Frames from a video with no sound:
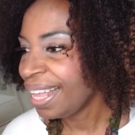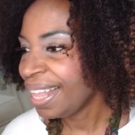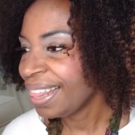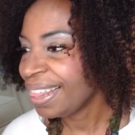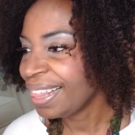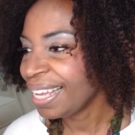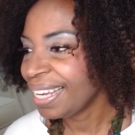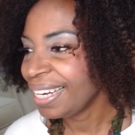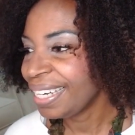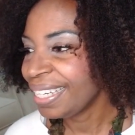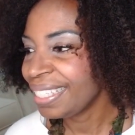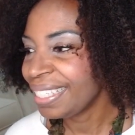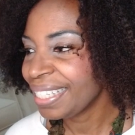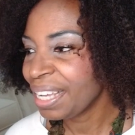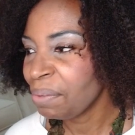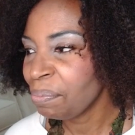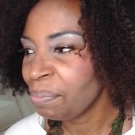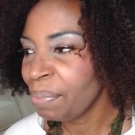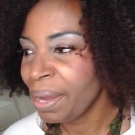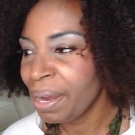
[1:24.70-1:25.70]
that is
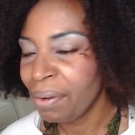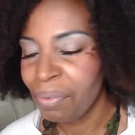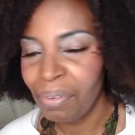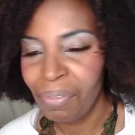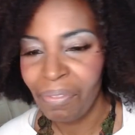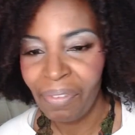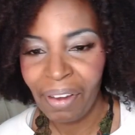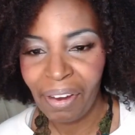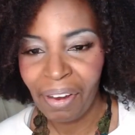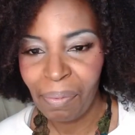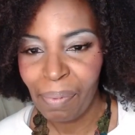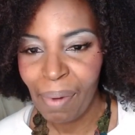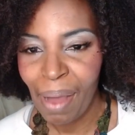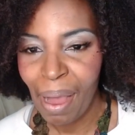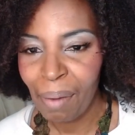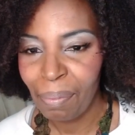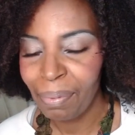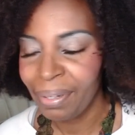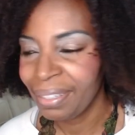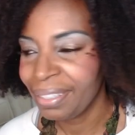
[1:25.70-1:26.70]
compared with very
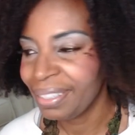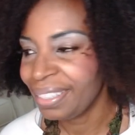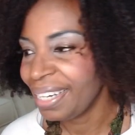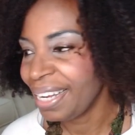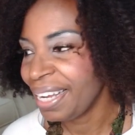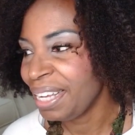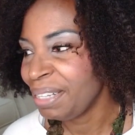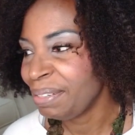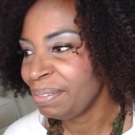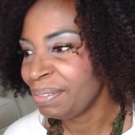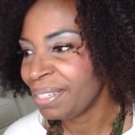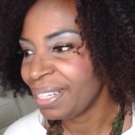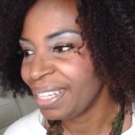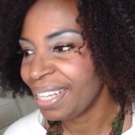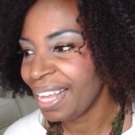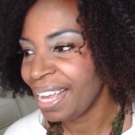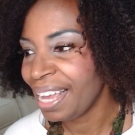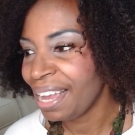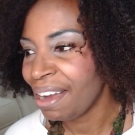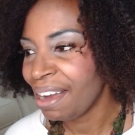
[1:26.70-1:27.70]
popular names, and
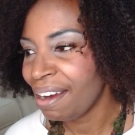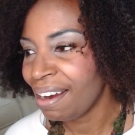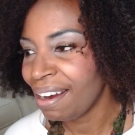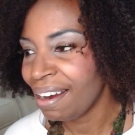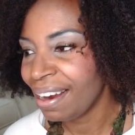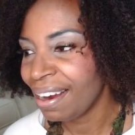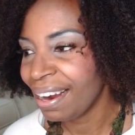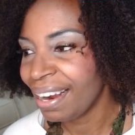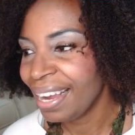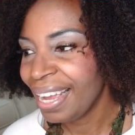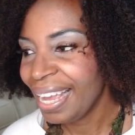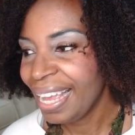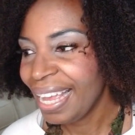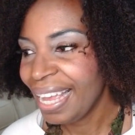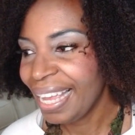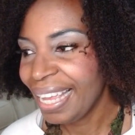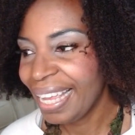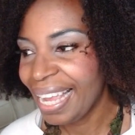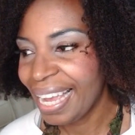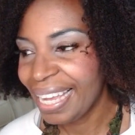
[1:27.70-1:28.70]
they are
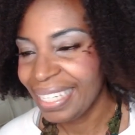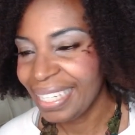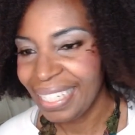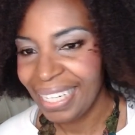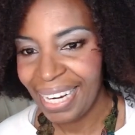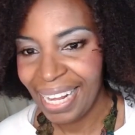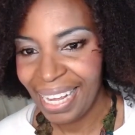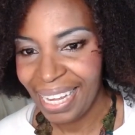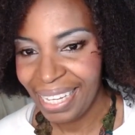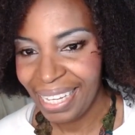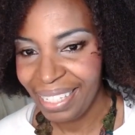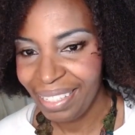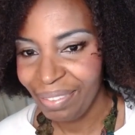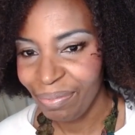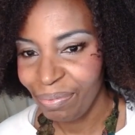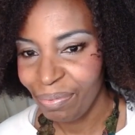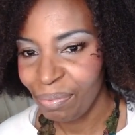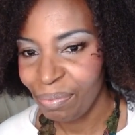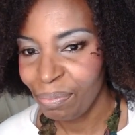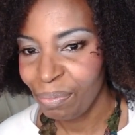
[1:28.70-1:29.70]
Candidae,
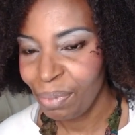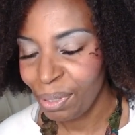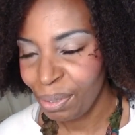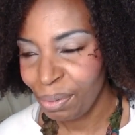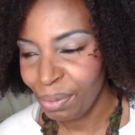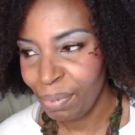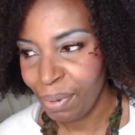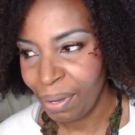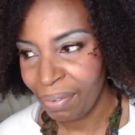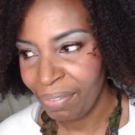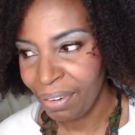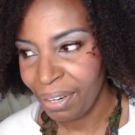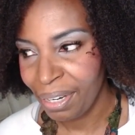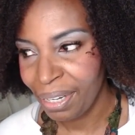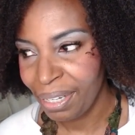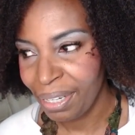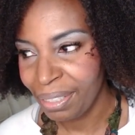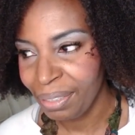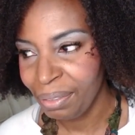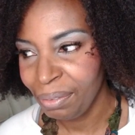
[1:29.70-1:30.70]
Blue
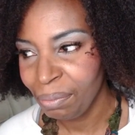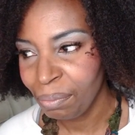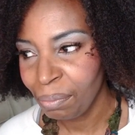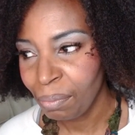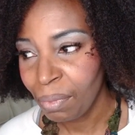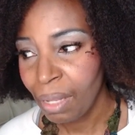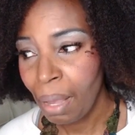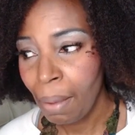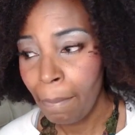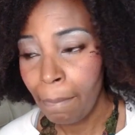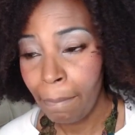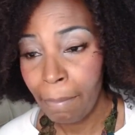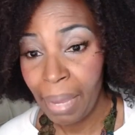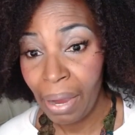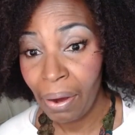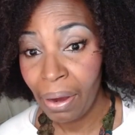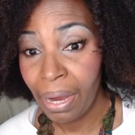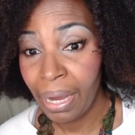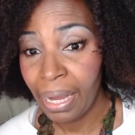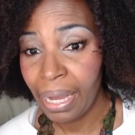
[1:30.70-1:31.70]
Buffalo,
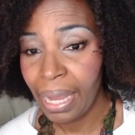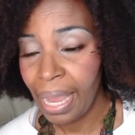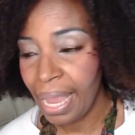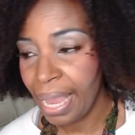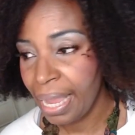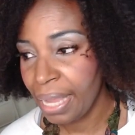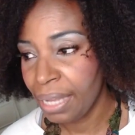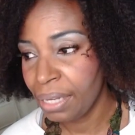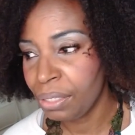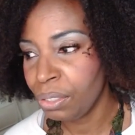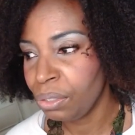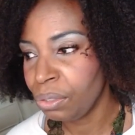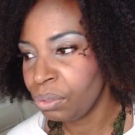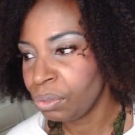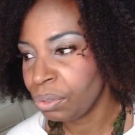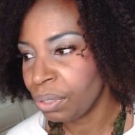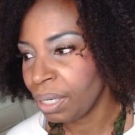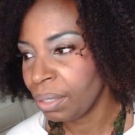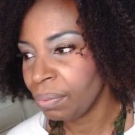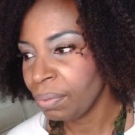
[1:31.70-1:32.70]
Merrick, and
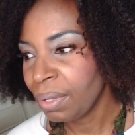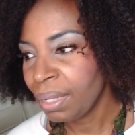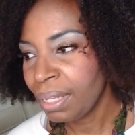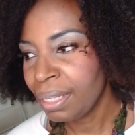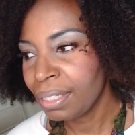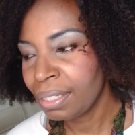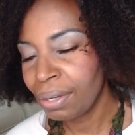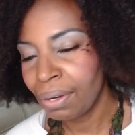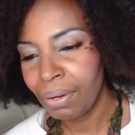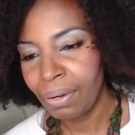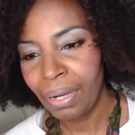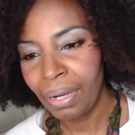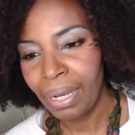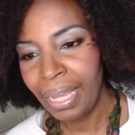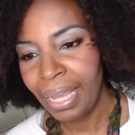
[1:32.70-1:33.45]
Neutral. So,